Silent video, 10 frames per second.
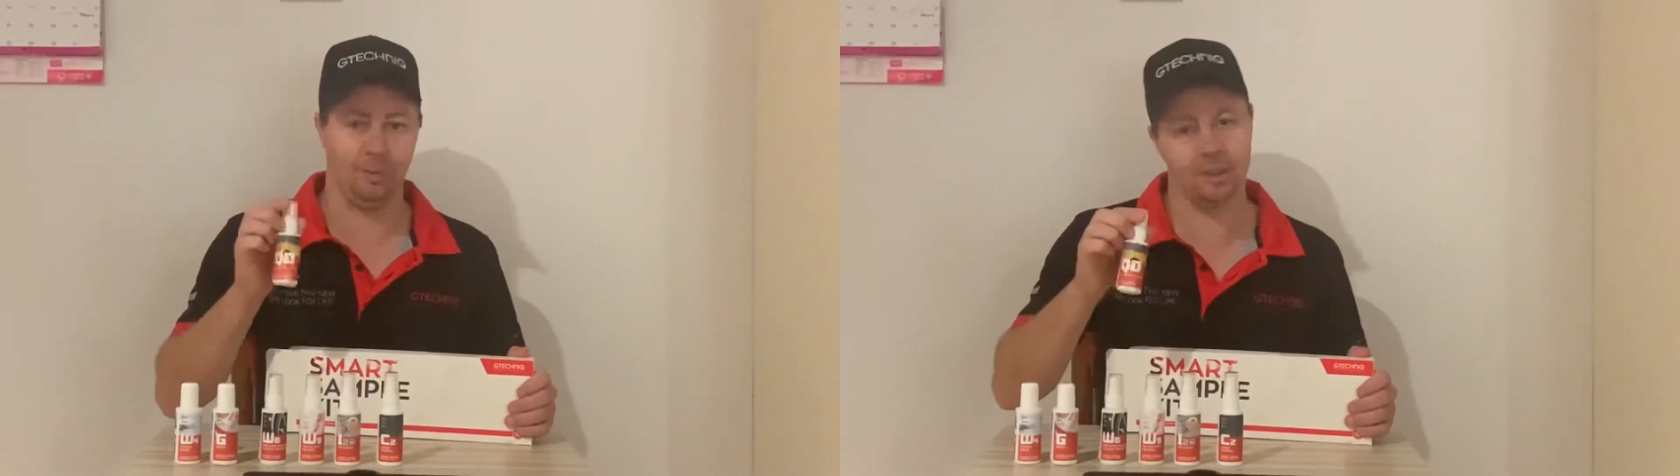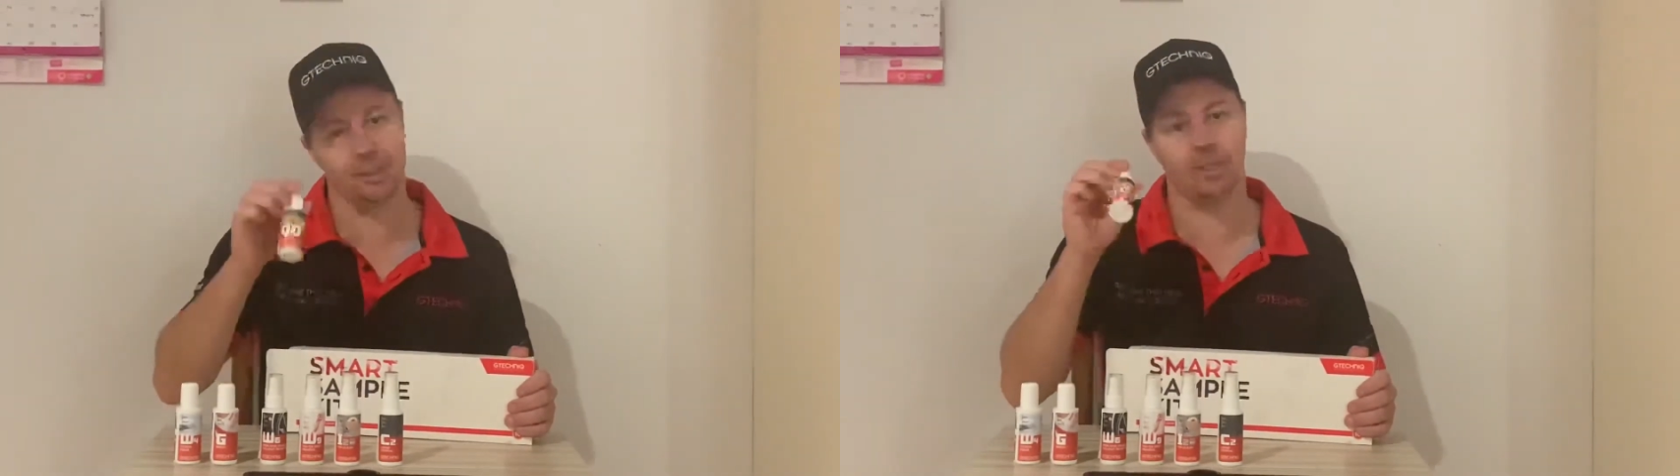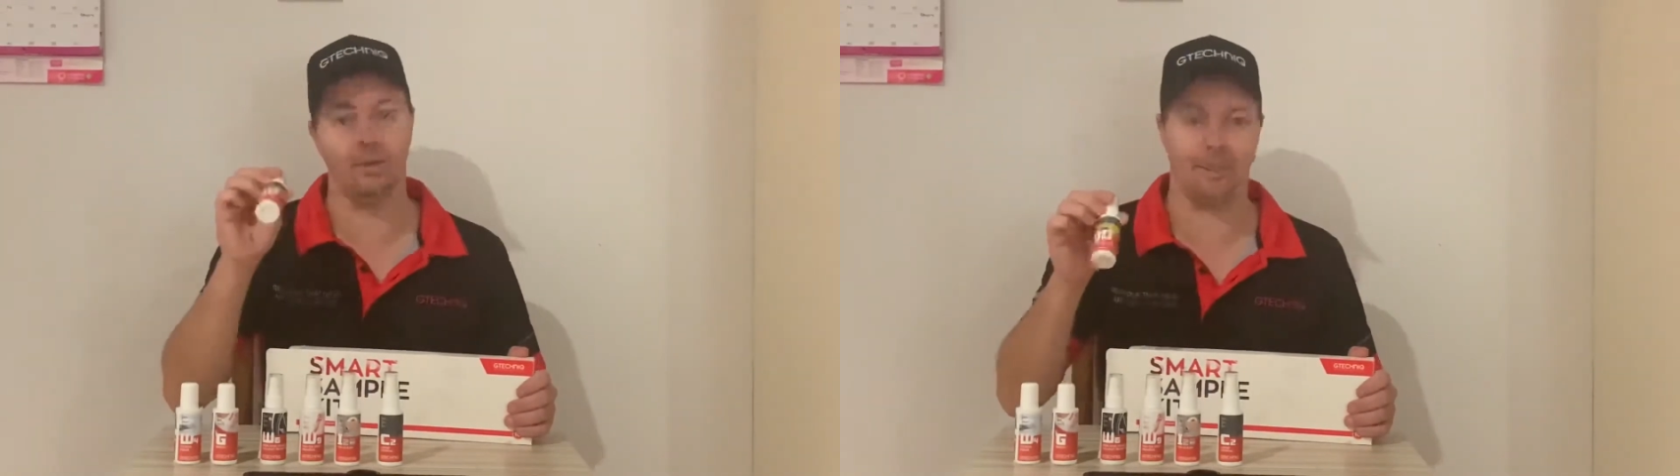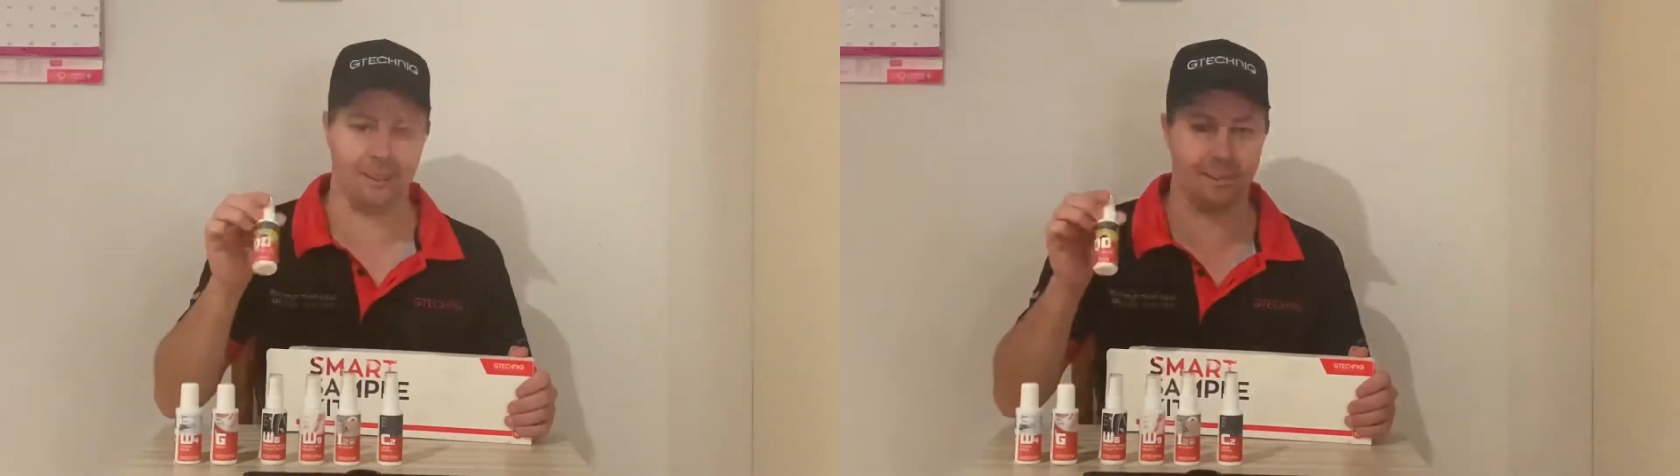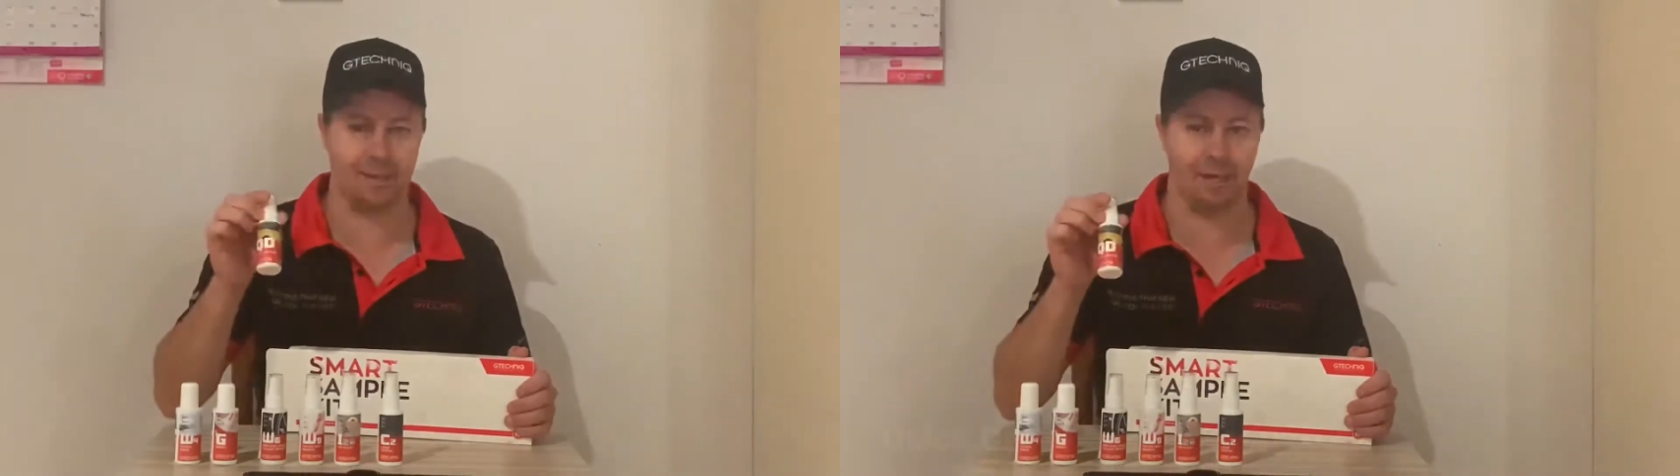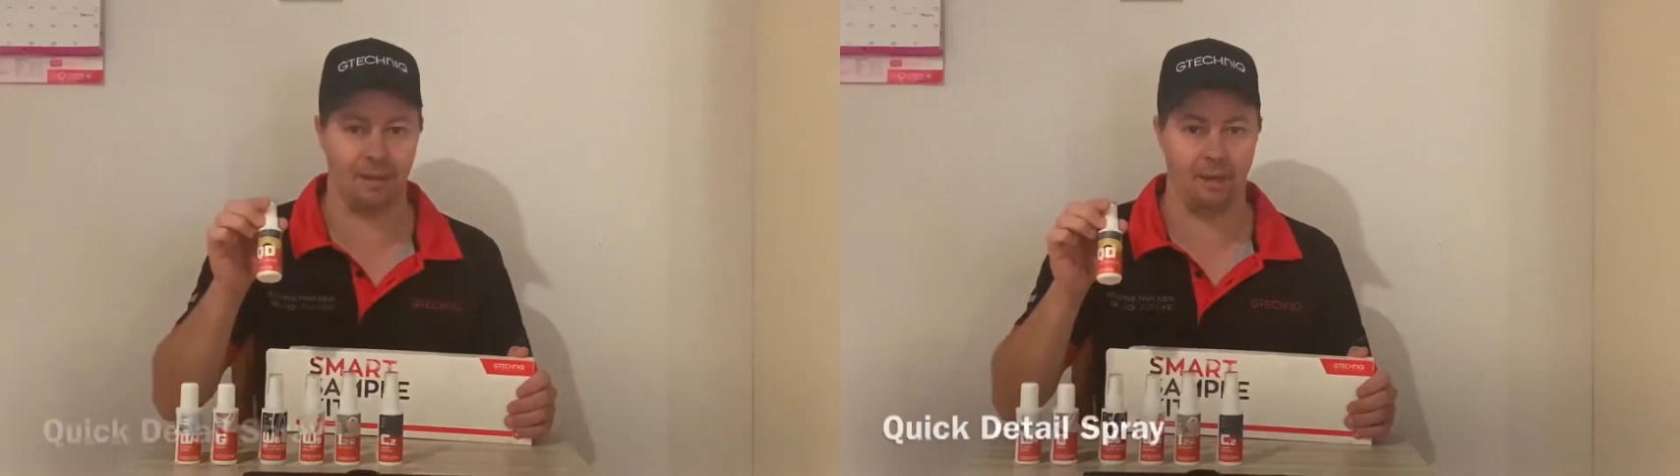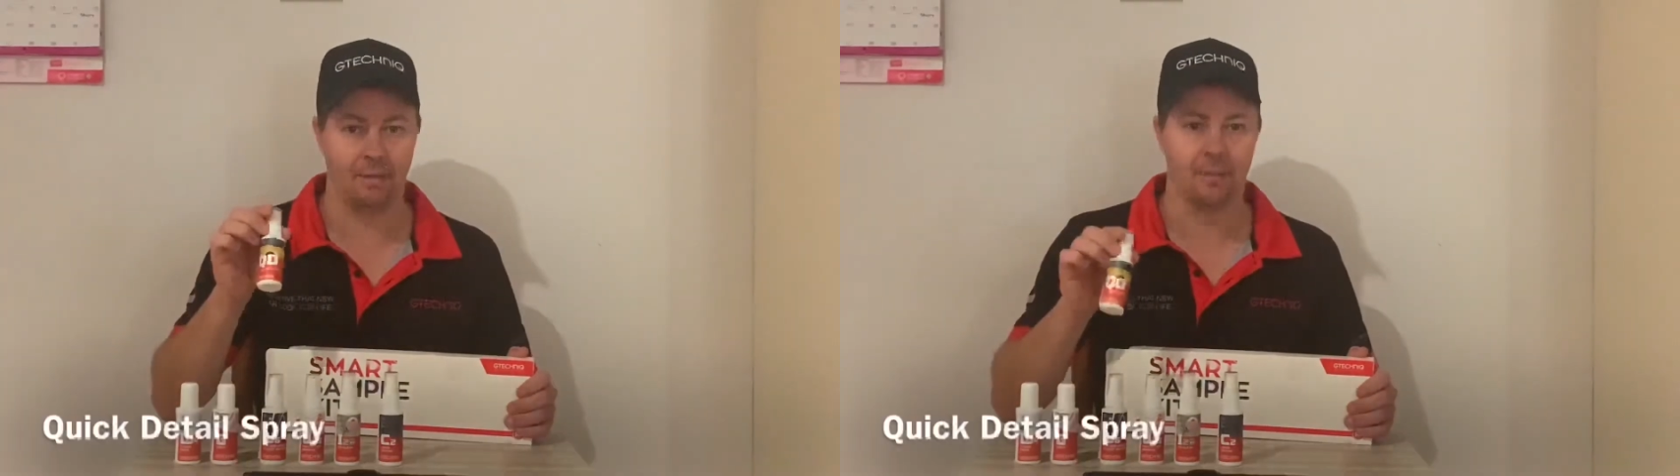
which is a quick detailer.